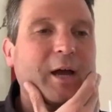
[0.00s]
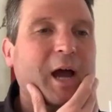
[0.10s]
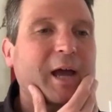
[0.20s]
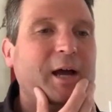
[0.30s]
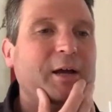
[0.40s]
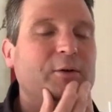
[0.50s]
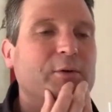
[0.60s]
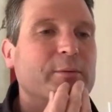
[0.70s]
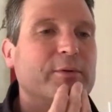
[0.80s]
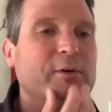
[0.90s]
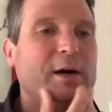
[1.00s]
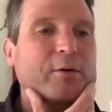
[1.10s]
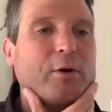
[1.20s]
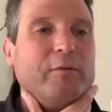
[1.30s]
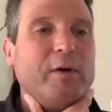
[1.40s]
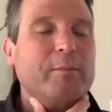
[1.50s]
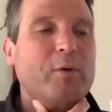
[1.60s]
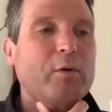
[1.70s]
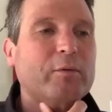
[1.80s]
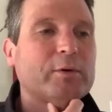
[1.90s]
I agree with you. I don't know if
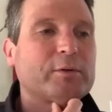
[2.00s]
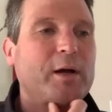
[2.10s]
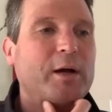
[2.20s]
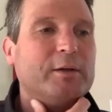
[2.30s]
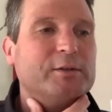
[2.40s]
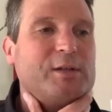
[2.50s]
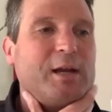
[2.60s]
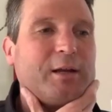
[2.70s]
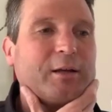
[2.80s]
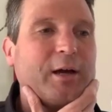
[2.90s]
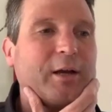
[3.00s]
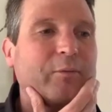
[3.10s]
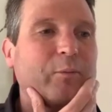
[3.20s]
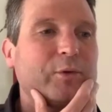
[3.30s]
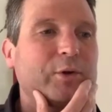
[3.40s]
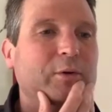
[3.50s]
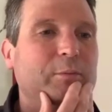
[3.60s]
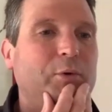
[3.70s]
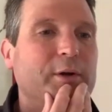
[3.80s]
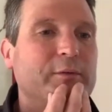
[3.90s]
I'm overstating kind of your
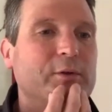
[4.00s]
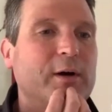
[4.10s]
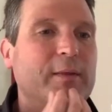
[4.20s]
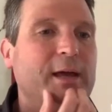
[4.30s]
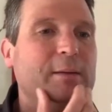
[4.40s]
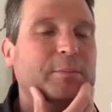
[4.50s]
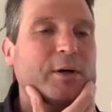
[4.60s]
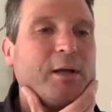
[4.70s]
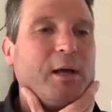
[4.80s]
point of view on that, but